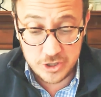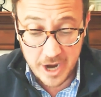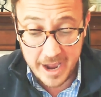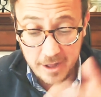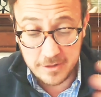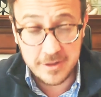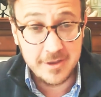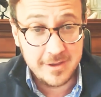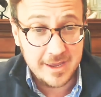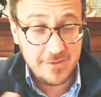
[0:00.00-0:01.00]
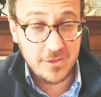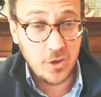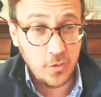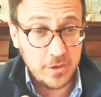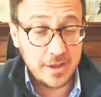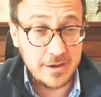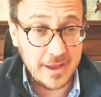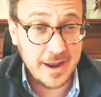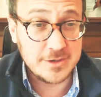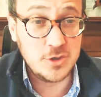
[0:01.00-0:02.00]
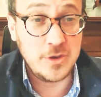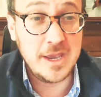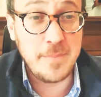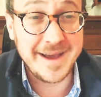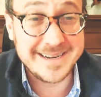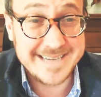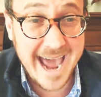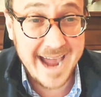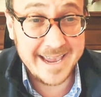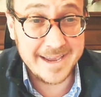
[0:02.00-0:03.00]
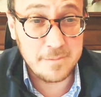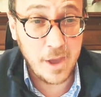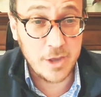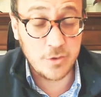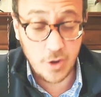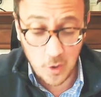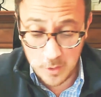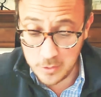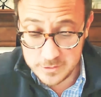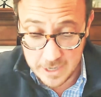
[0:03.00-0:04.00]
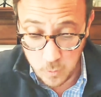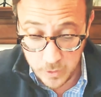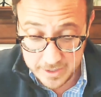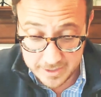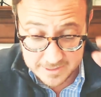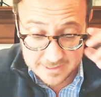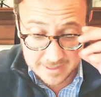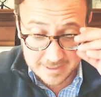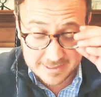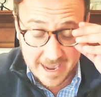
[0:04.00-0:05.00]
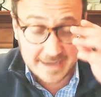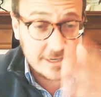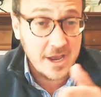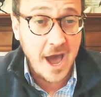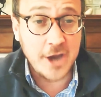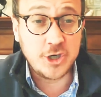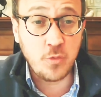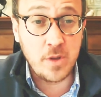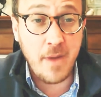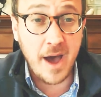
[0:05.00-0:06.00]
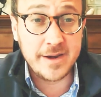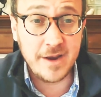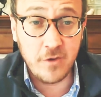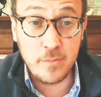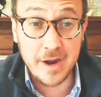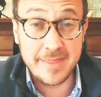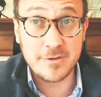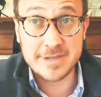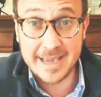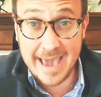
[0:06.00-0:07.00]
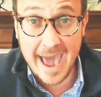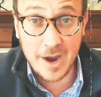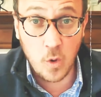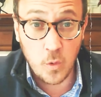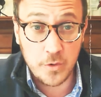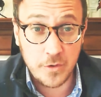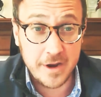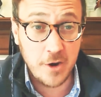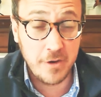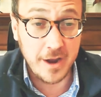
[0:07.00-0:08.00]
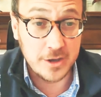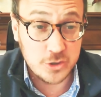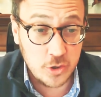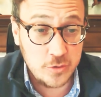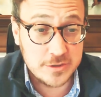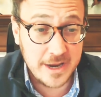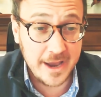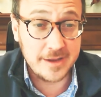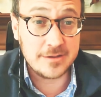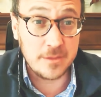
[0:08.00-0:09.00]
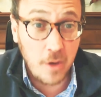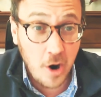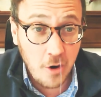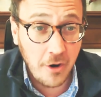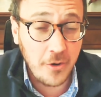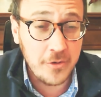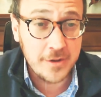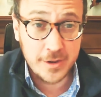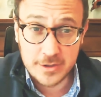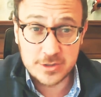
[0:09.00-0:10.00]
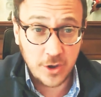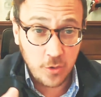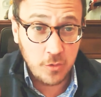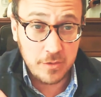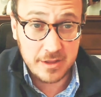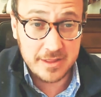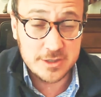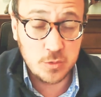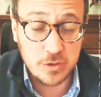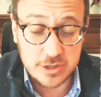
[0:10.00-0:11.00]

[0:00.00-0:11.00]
jail. Even though, and as you keep on attacking Michael Cohen, who's a witness in this case, I should remind everybody there's a gag order hearing on Tuesday, tomorrow. So this will